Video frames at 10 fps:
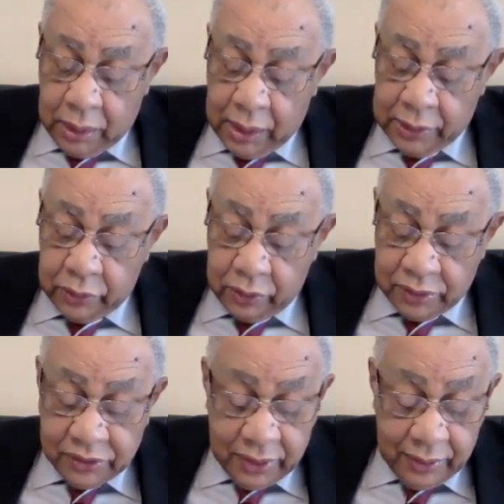I do
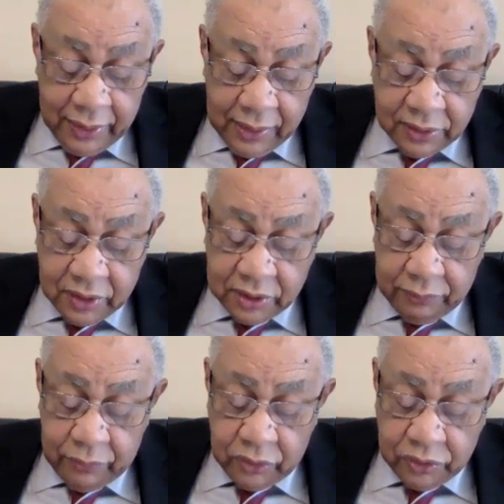not say that such
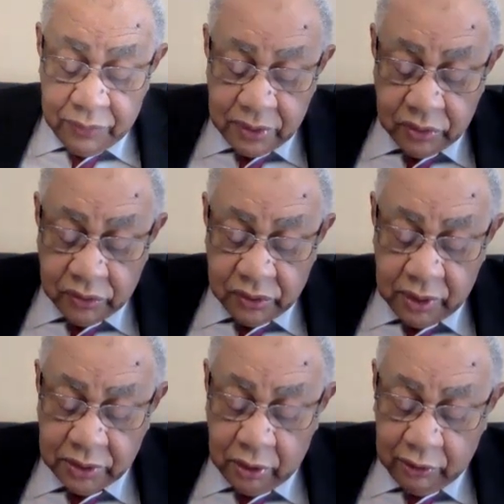amusements,
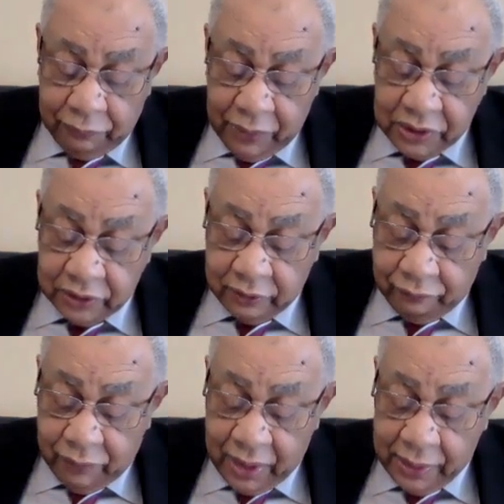such occupations of
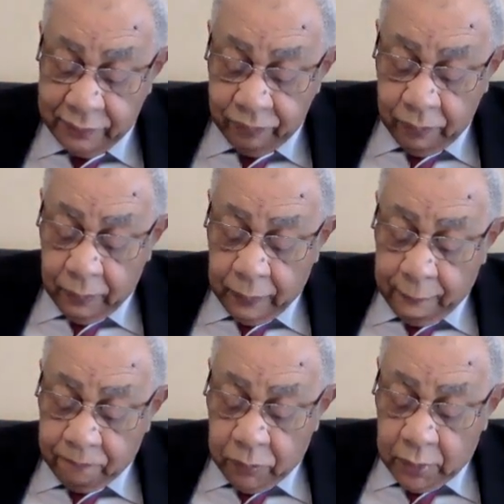mine
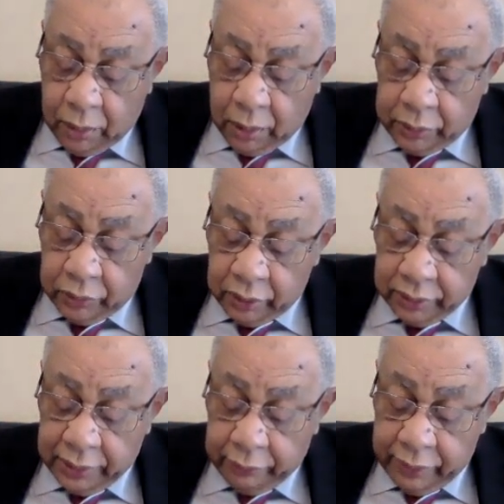are
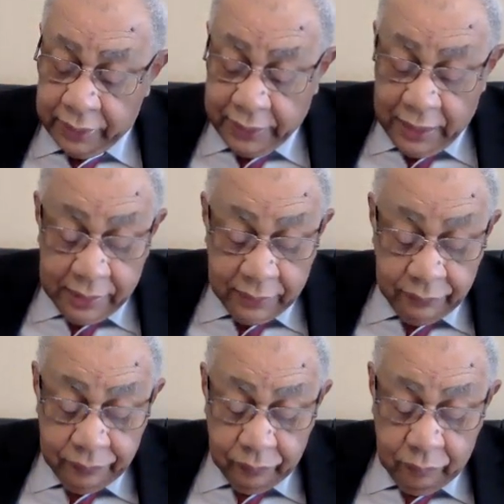not a great gain,
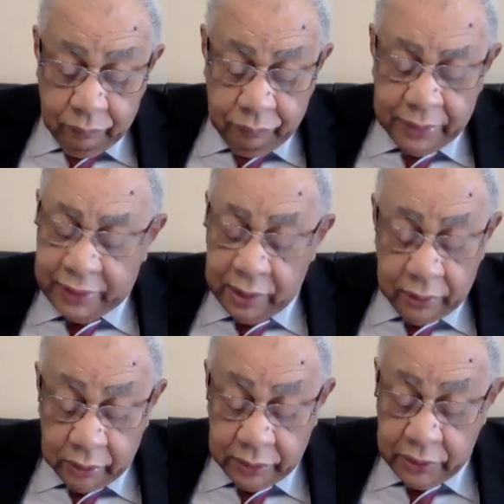but they are
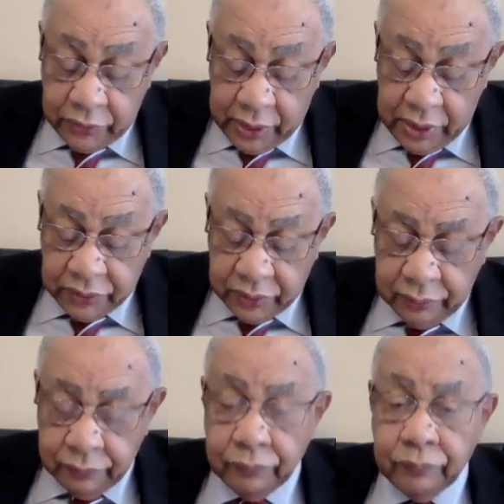not education.
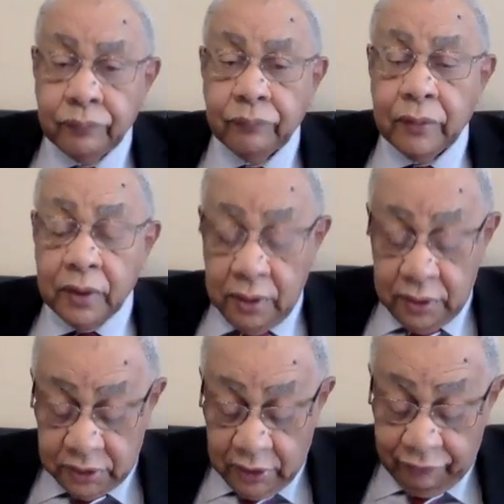
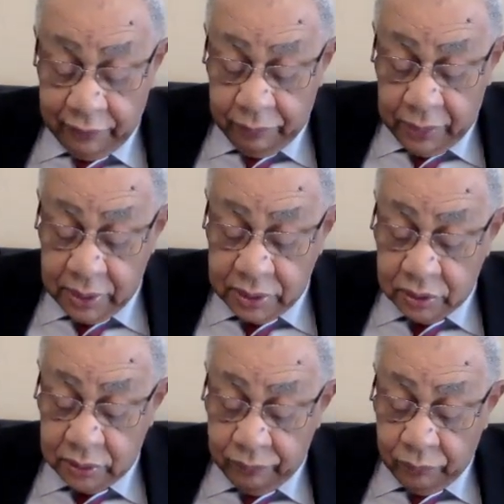Stuffing
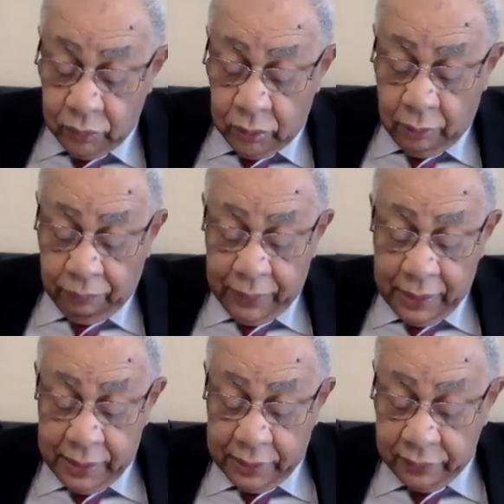birds or
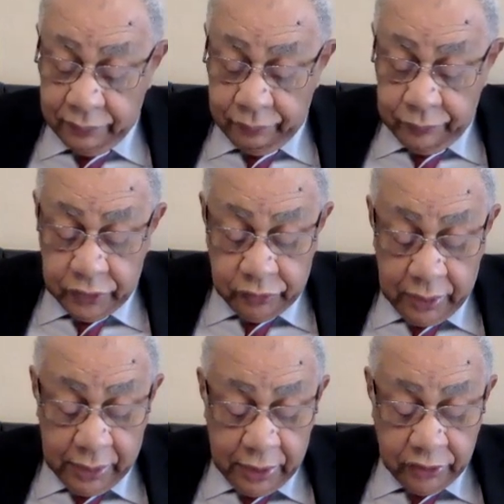playing
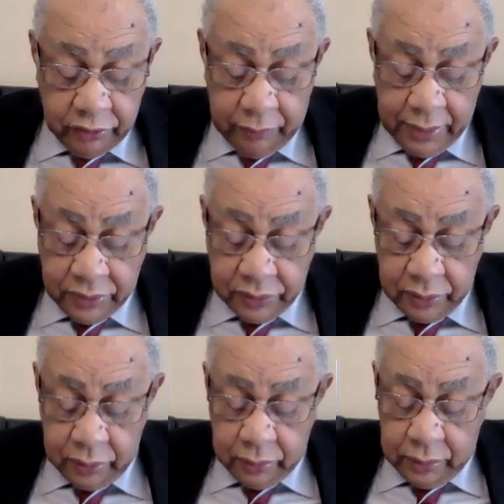string
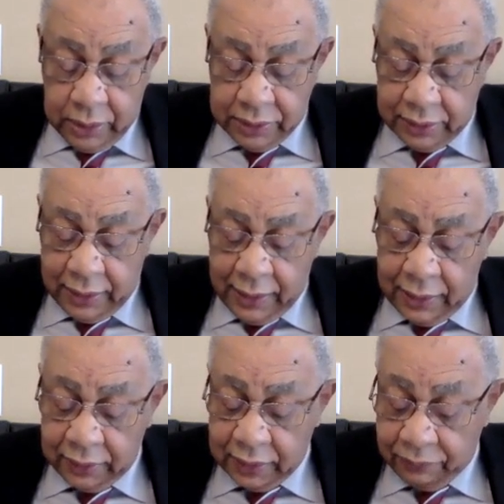instruments is an
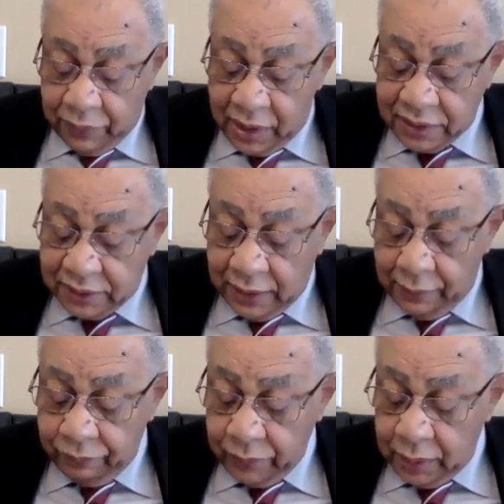elegant
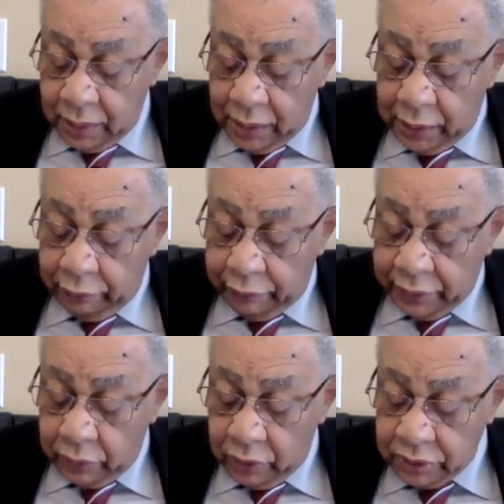pastime and a
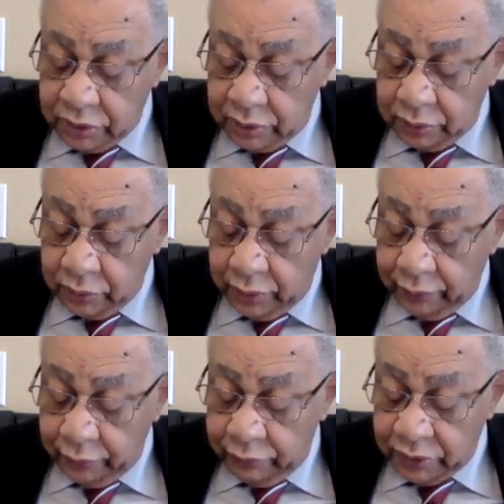resource to
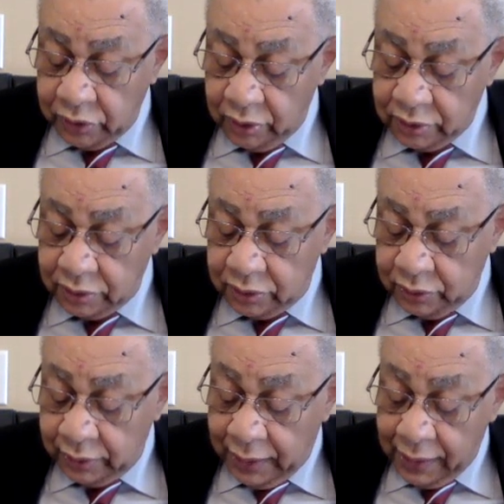
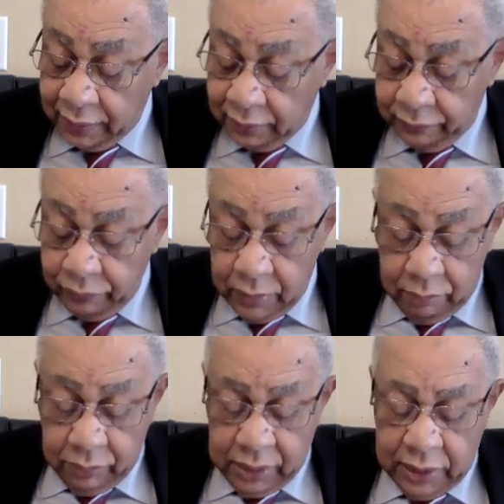the idle,
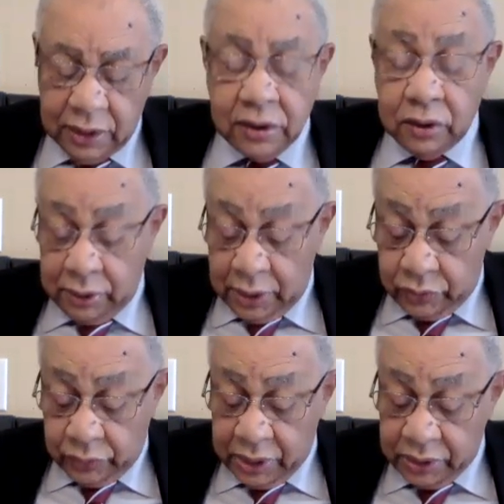but it is not
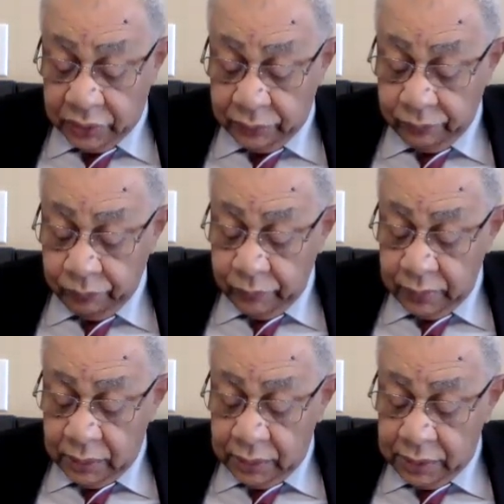education.
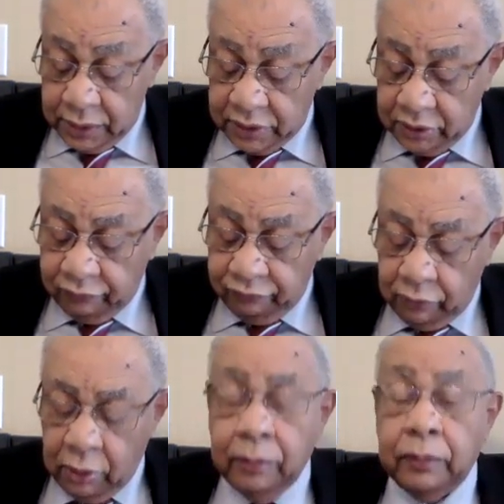It does not
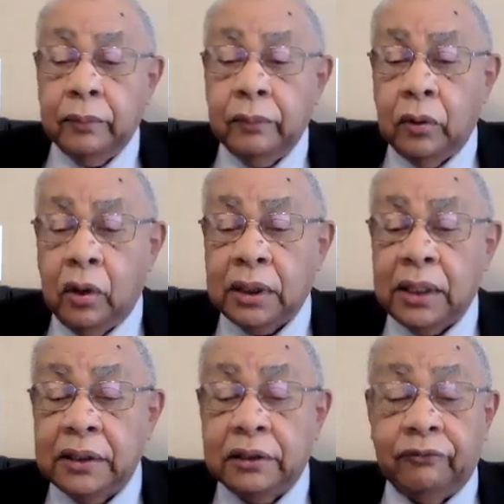form or
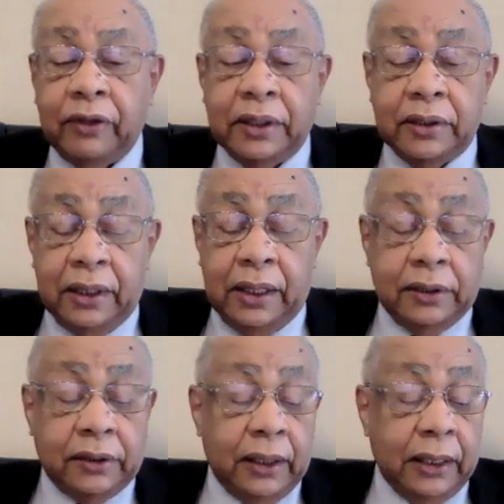cultivate the
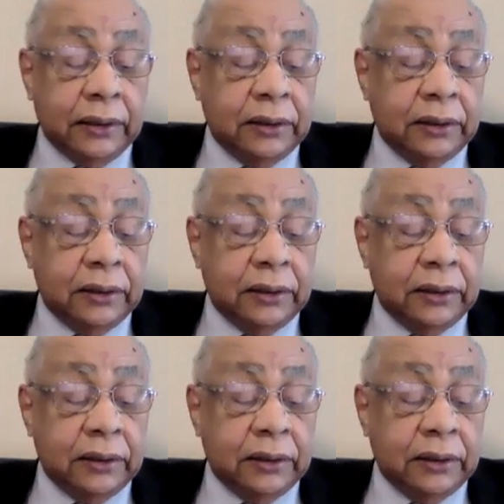intellect.